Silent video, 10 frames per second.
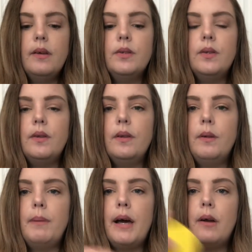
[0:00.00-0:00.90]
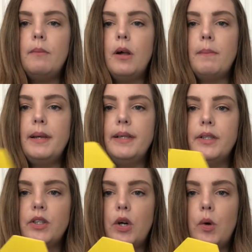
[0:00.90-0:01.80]
So the little pattern block
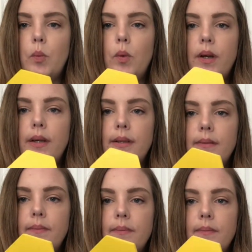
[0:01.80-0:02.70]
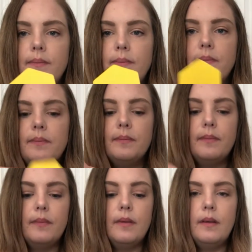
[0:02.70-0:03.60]
pieces are wooden.
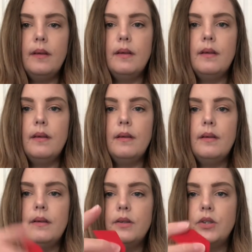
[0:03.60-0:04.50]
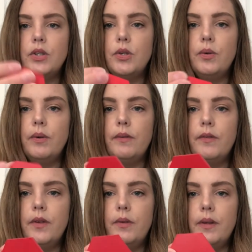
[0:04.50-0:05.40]
I'll show you a
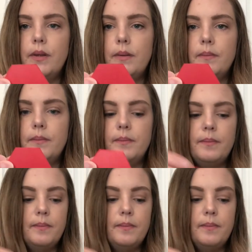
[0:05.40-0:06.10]
few of them.